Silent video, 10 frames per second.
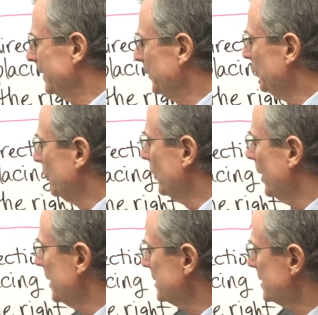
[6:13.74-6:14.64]
you
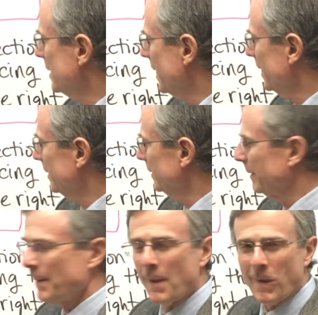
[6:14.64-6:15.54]
cross that
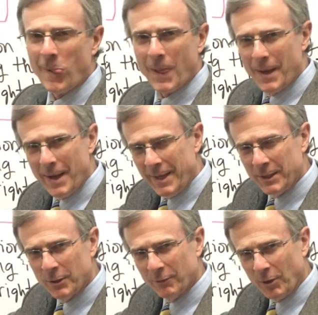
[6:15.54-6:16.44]

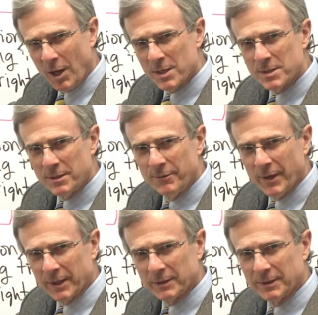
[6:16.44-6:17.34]
angular velocity
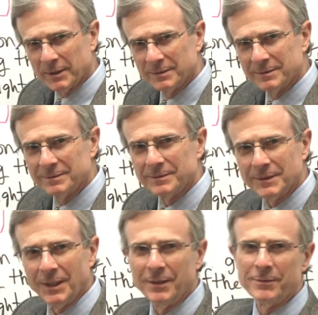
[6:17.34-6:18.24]
vector
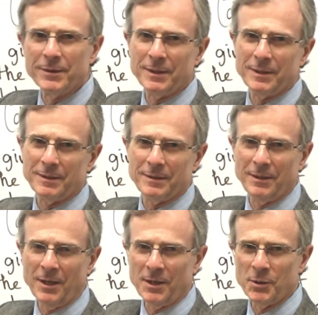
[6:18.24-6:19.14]
of the
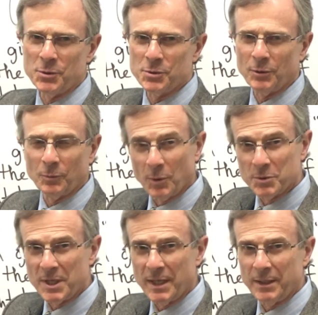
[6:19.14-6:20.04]
non-inertial
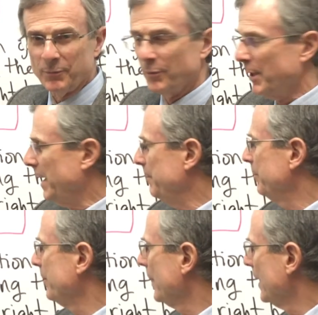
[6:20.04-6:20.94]
rotating frame
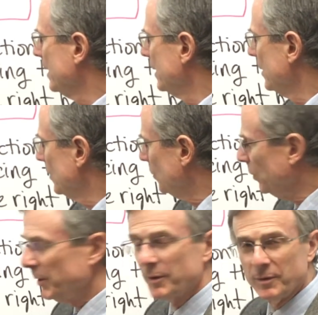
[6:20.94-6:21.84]

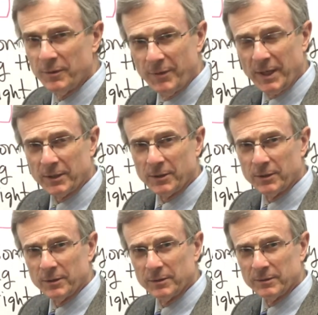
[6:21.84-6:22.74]
with the
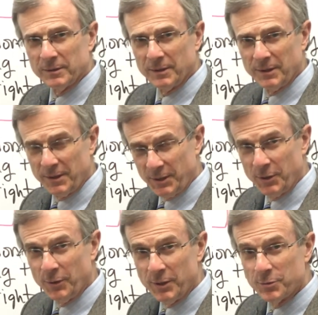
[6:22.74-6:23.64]
vector that
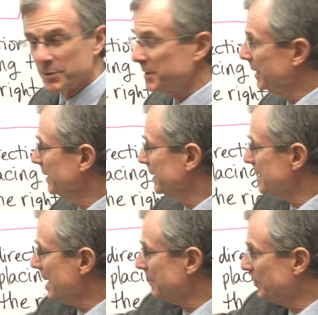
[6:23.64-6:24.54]
you're interested in the
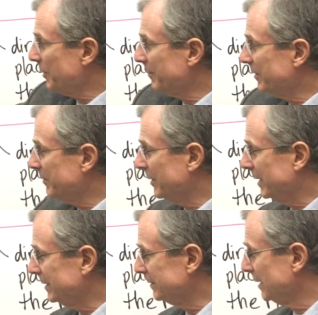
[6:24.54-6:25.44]
time derivative
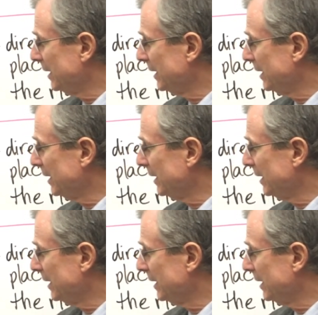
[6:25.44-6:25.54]
of.